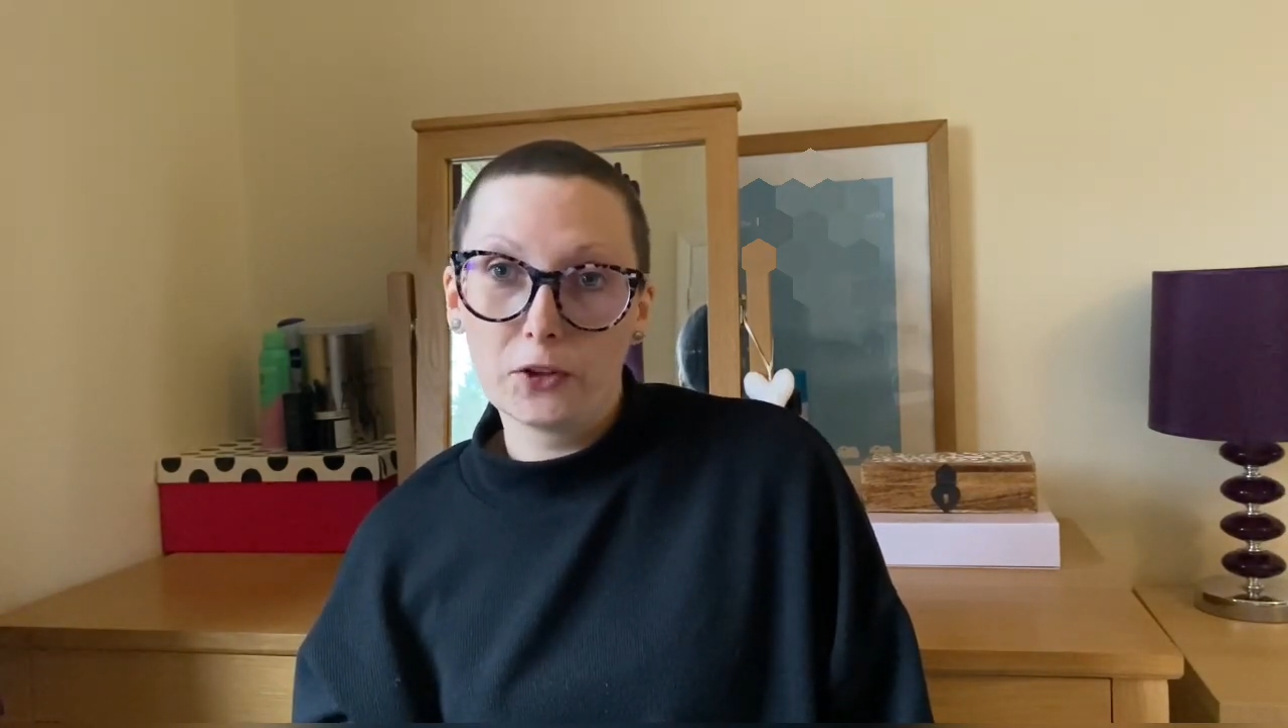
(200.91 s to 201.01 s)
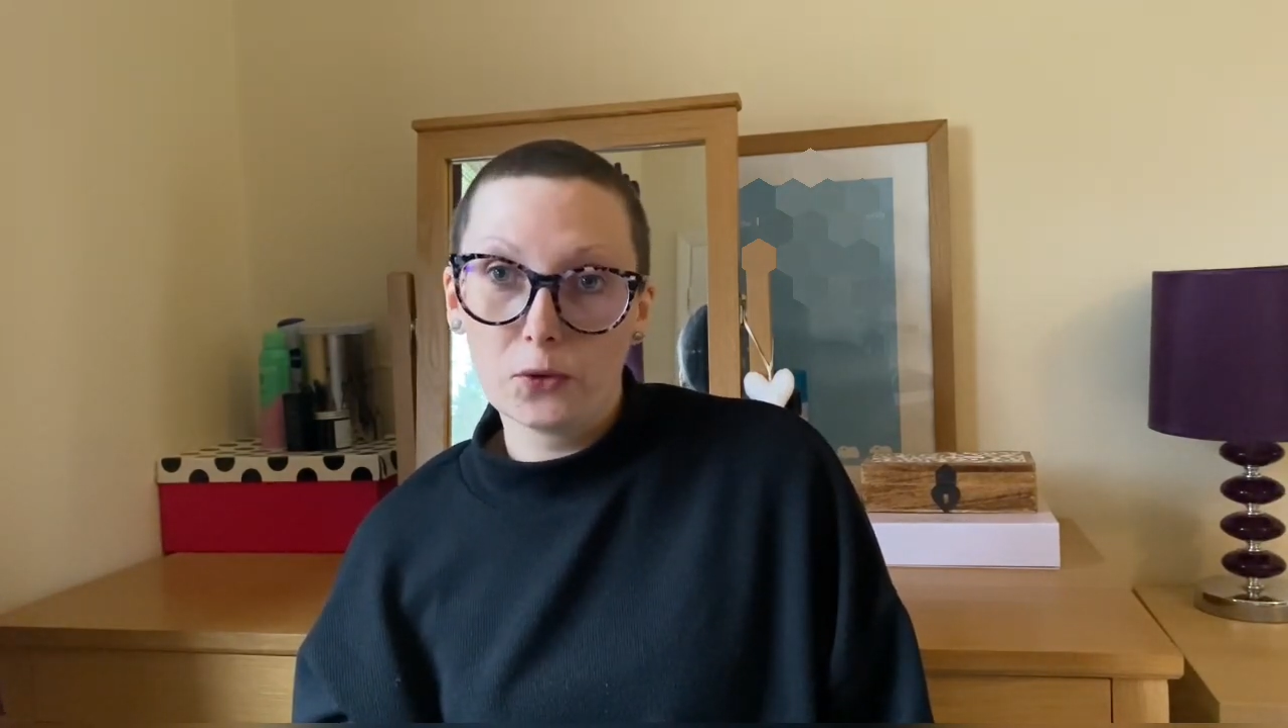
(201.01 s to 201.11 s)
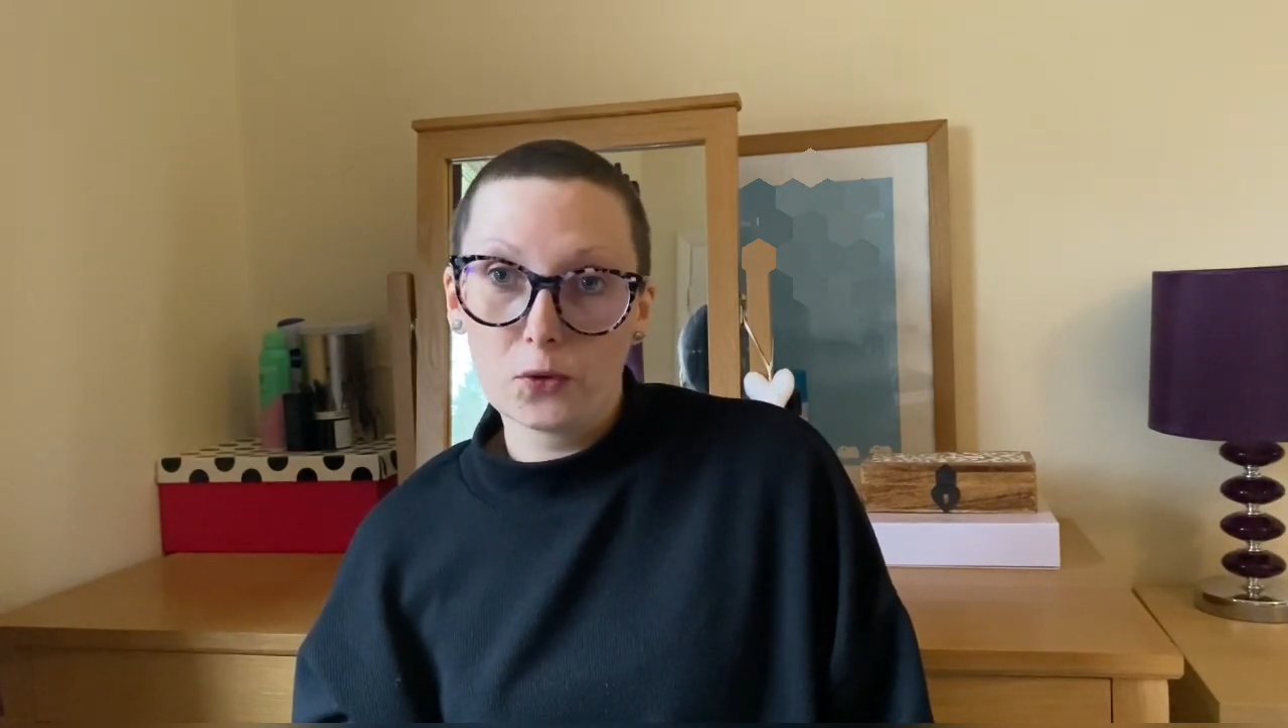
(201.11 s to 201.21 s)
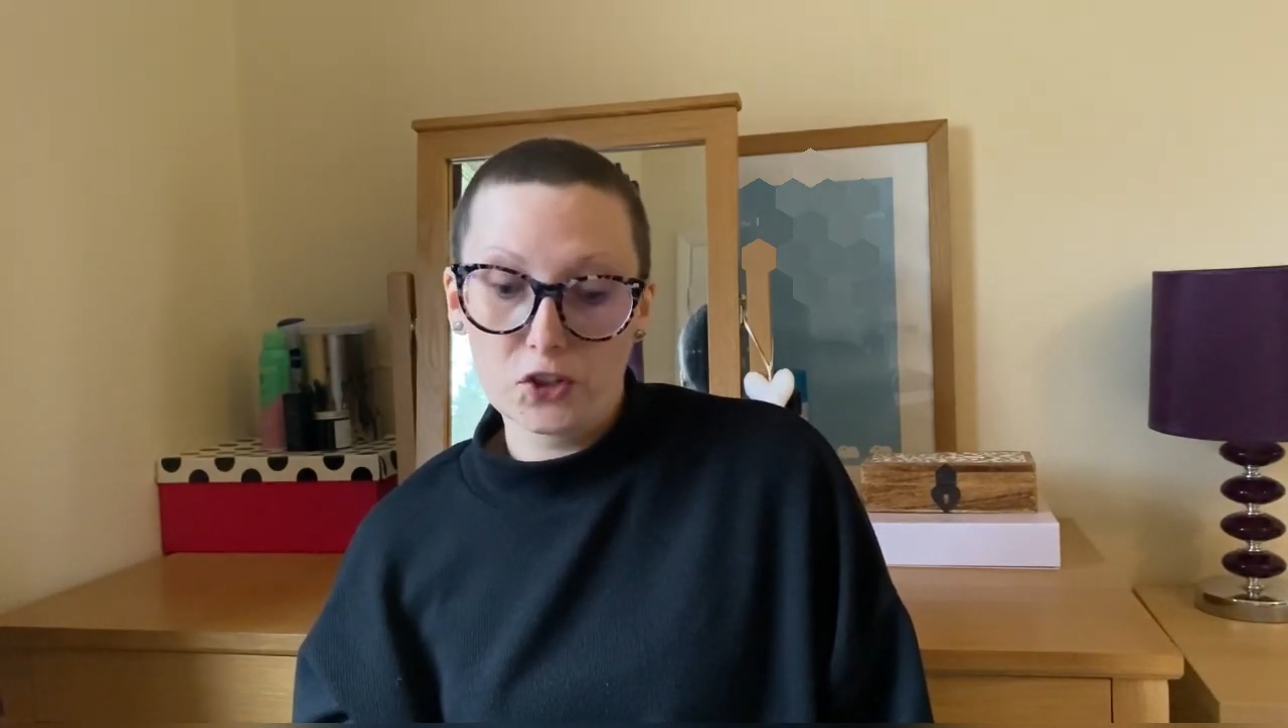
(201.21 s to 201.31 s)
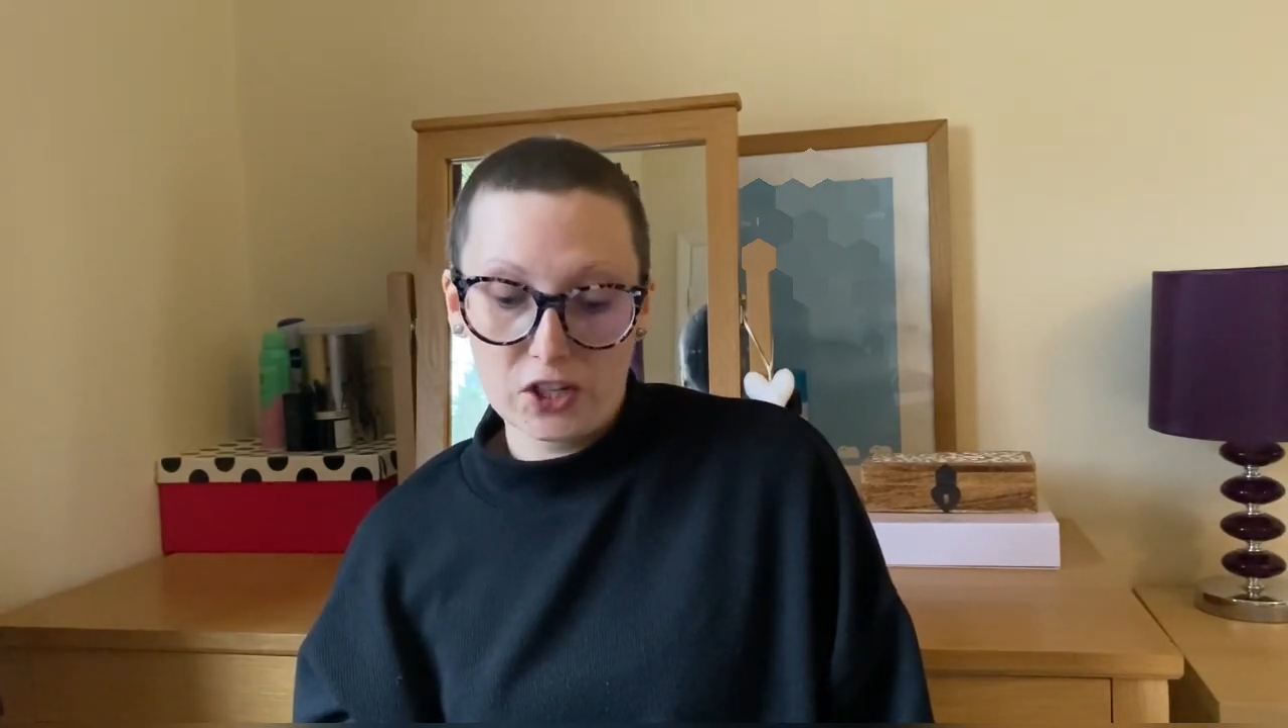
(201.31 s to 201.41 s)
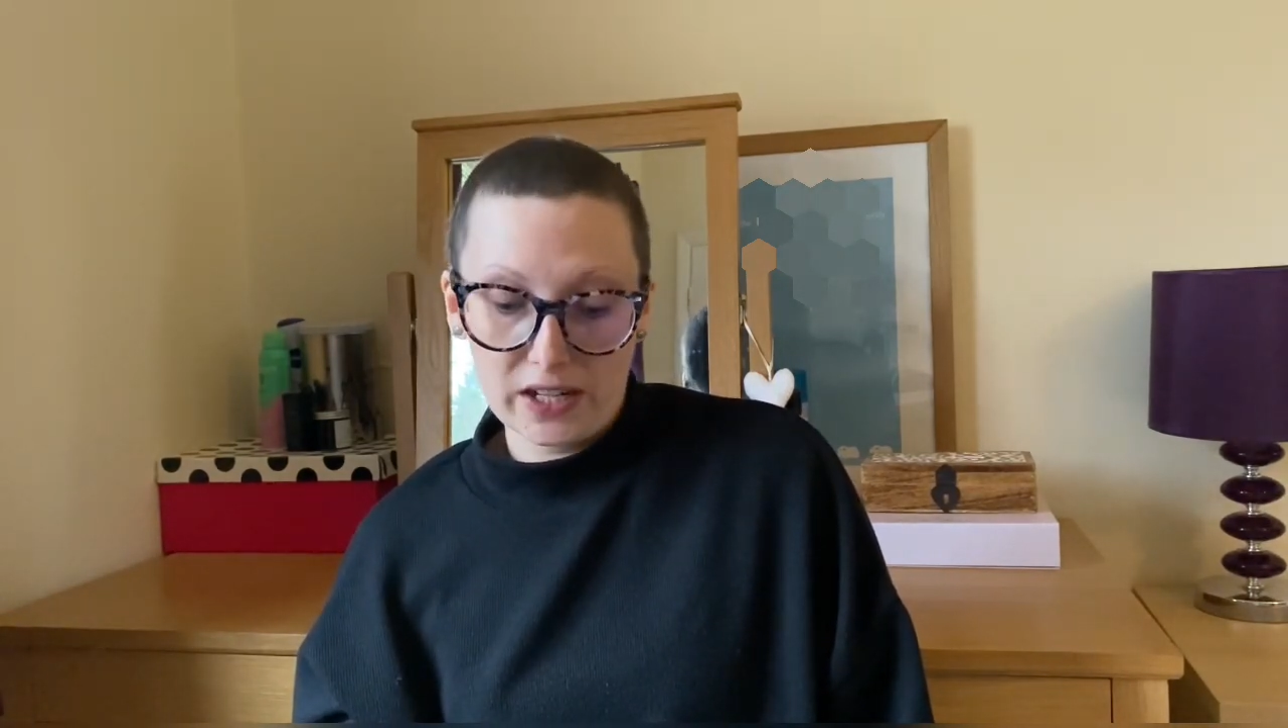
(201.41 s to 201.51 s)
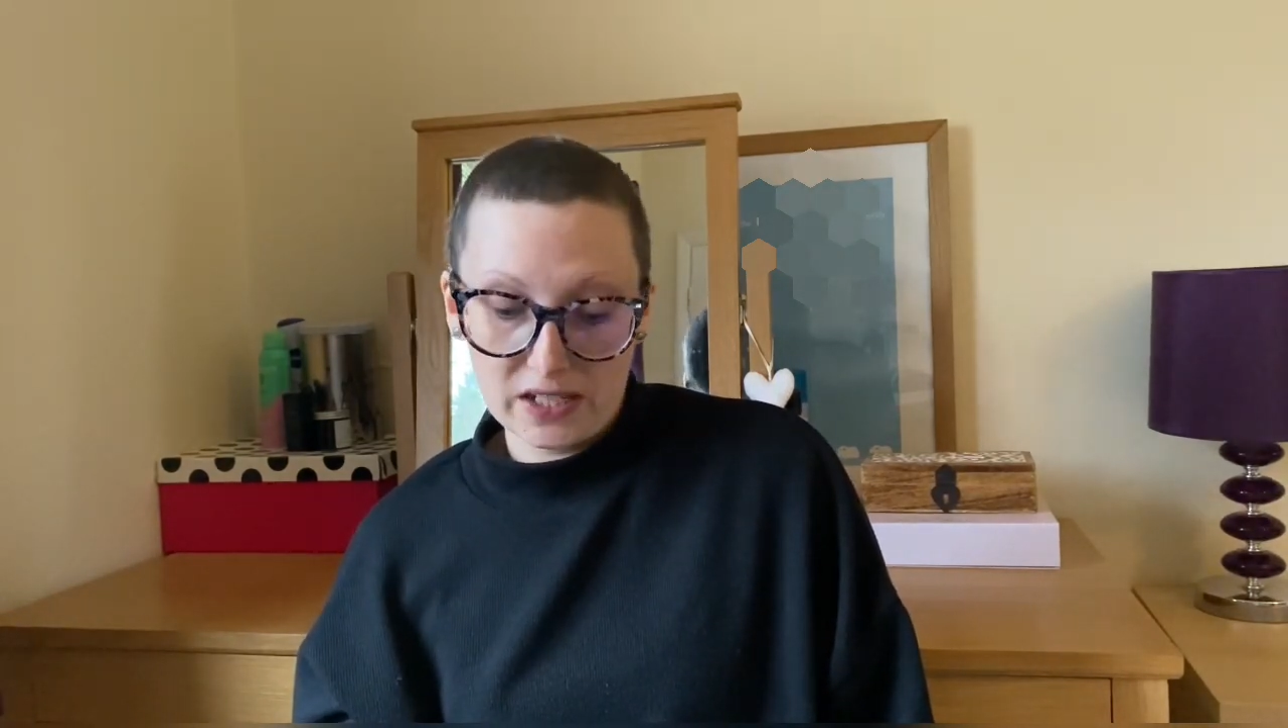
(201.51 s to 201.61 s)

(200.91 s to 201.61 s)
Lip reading: Yorkshire